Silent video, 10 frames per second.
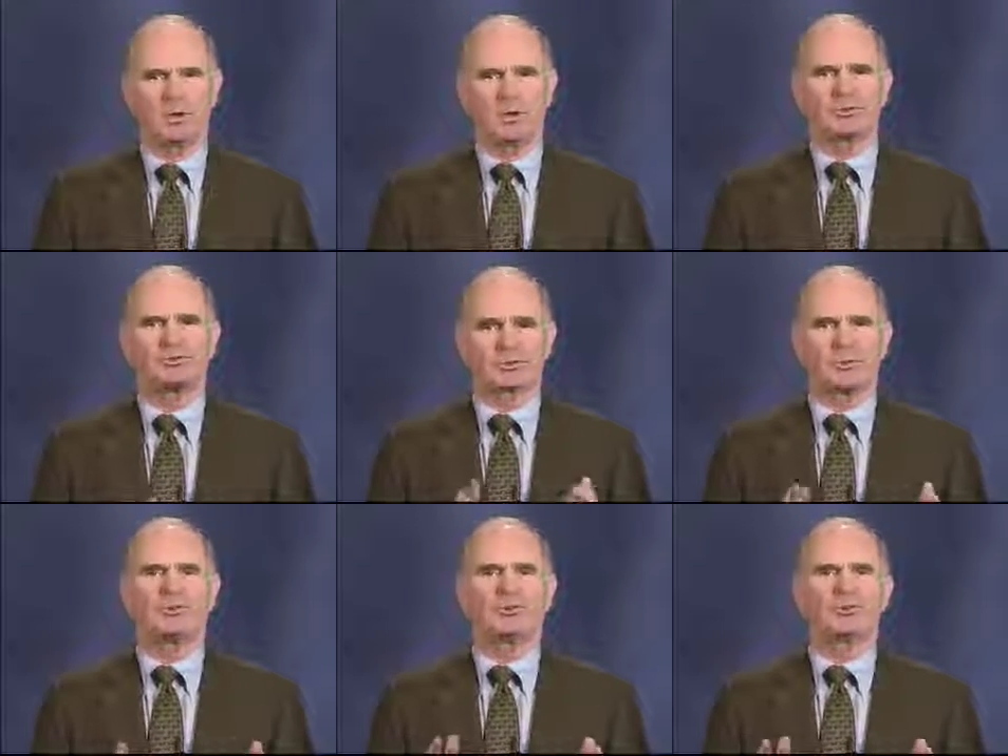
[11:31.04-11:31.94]
and
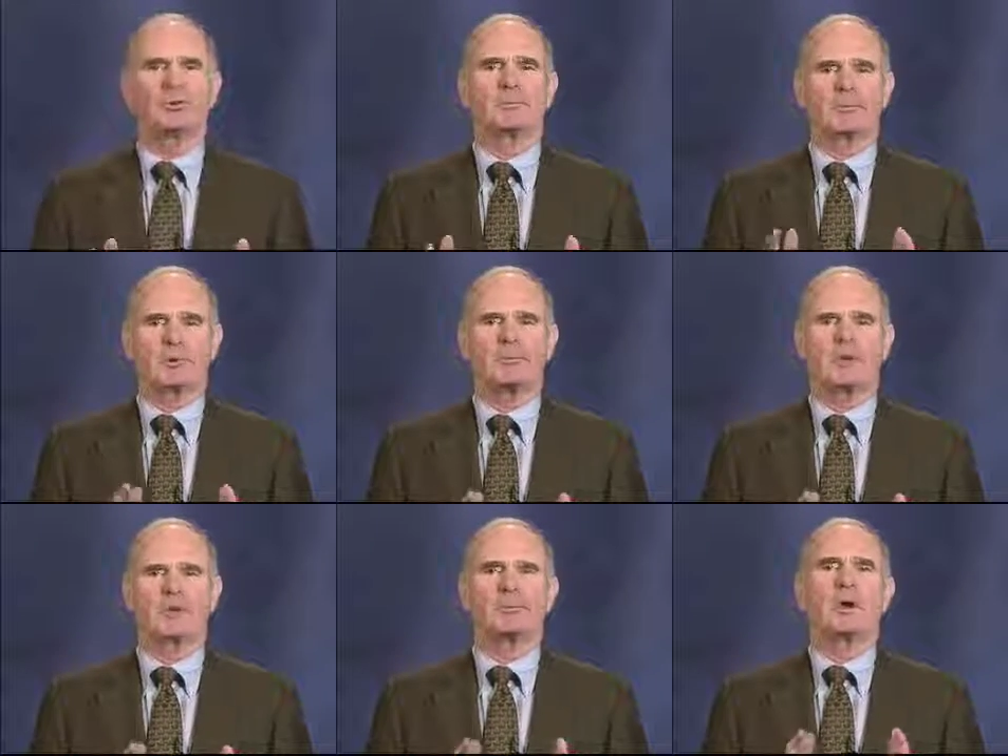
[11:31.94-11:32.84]
serves as an
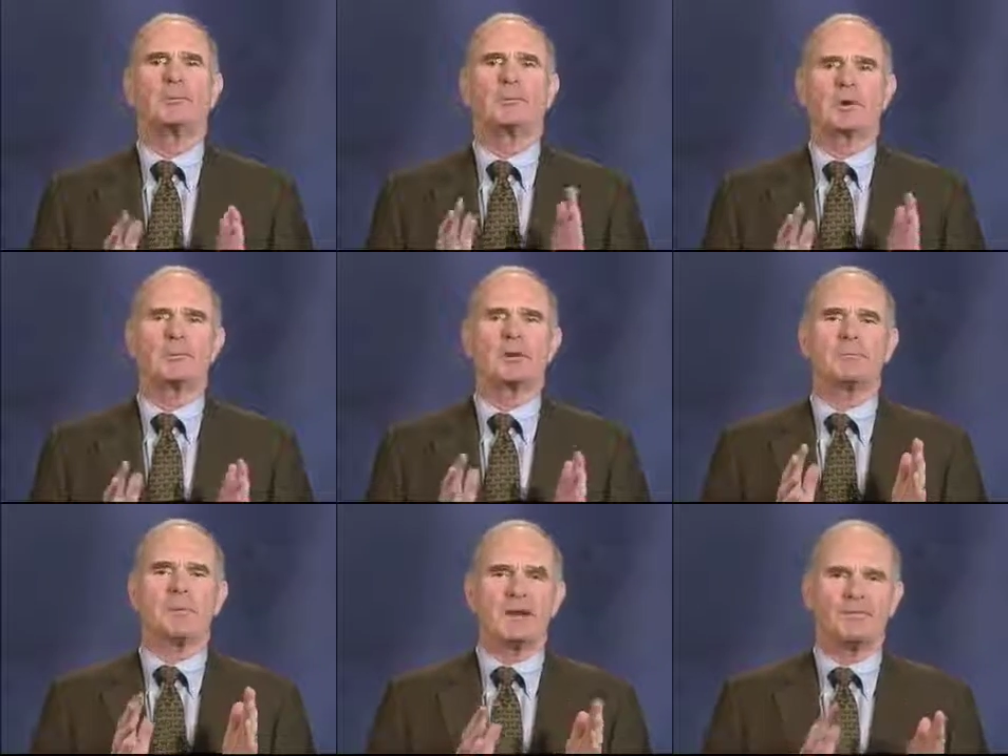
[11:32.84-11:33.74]

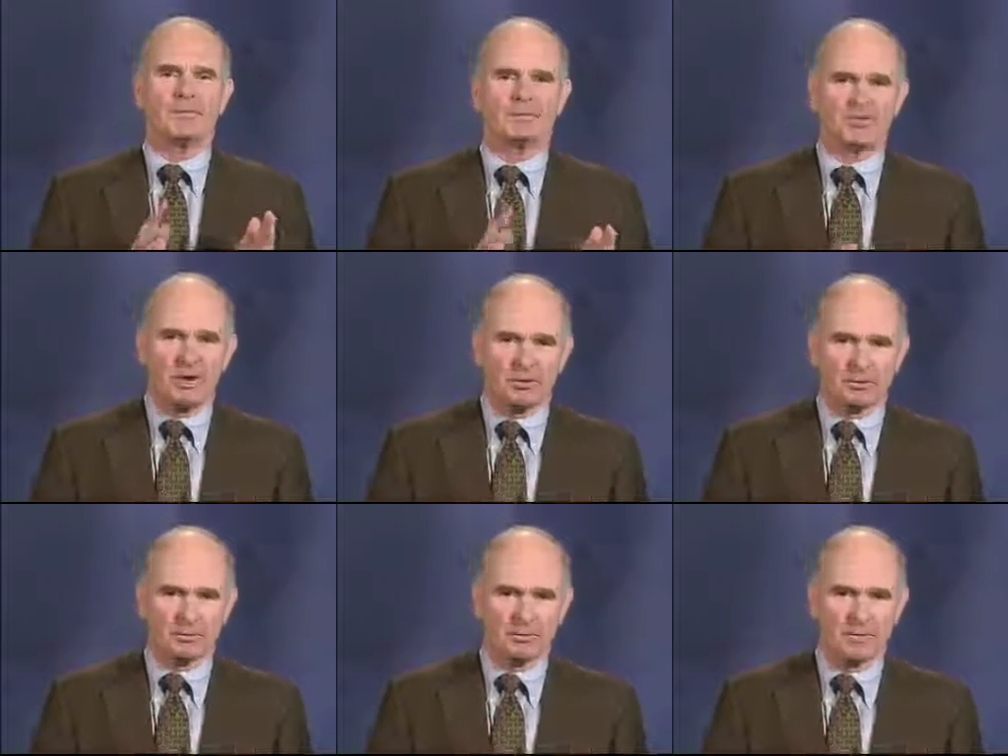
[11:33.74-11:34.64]
appropriate
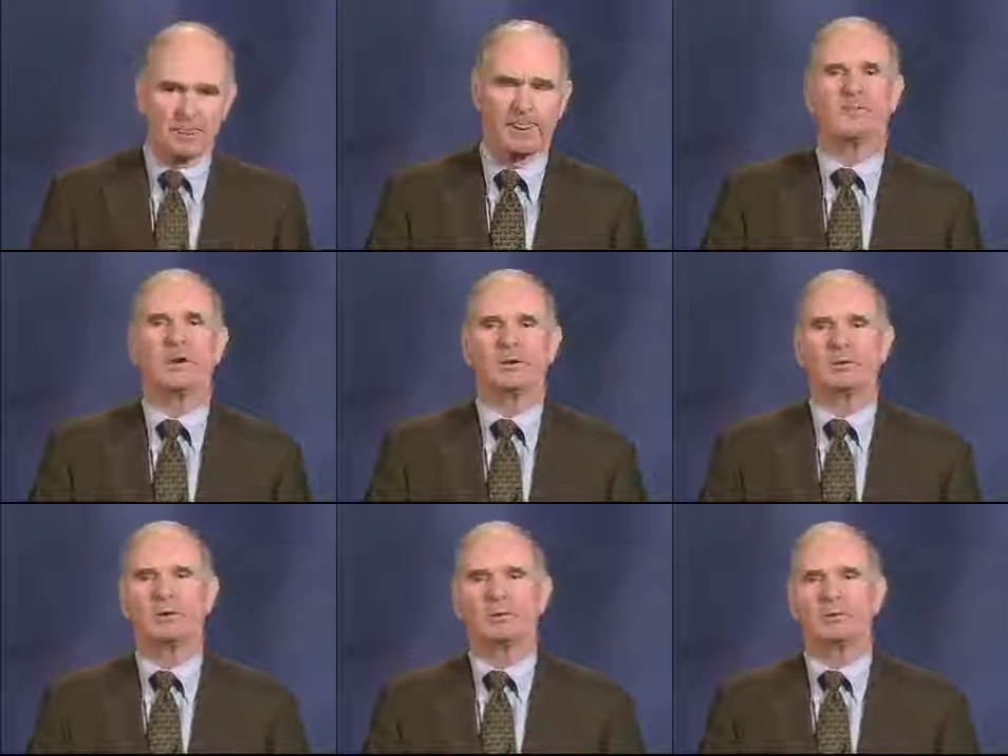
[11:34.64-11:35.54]
manifestation of
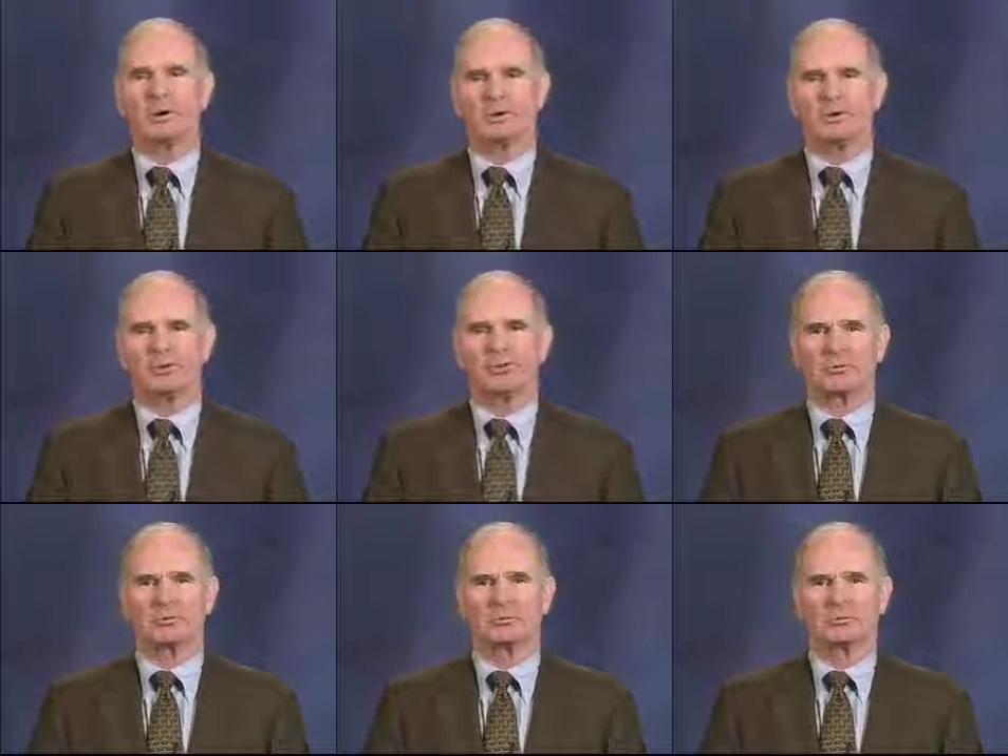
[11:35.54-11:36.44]
ongoing
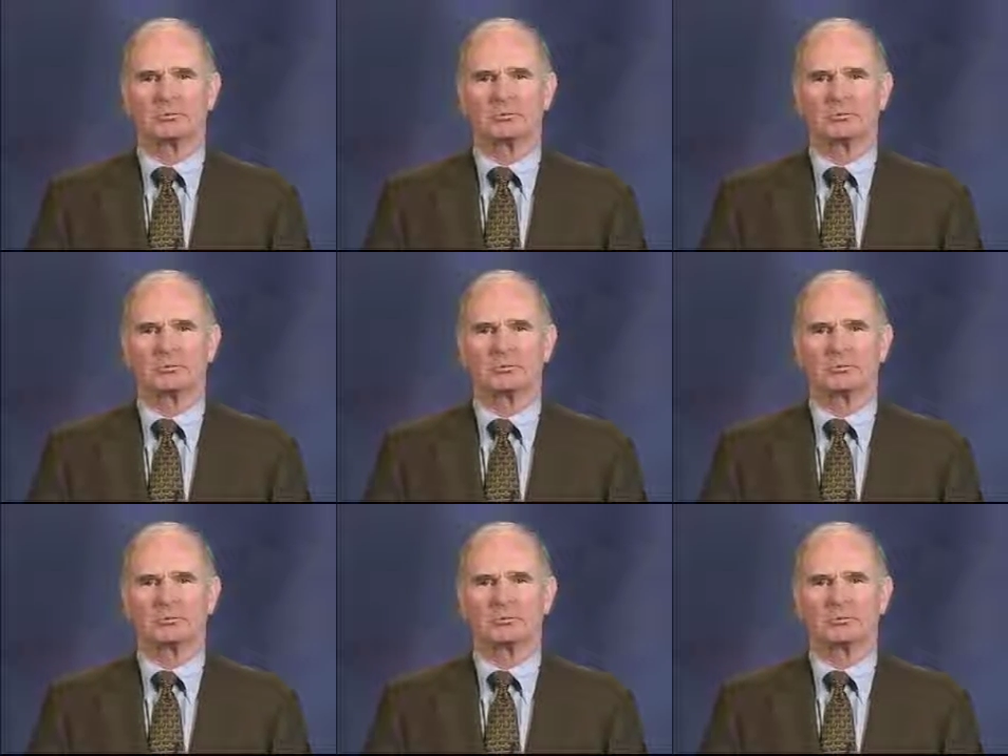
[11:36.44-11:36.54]
recognition.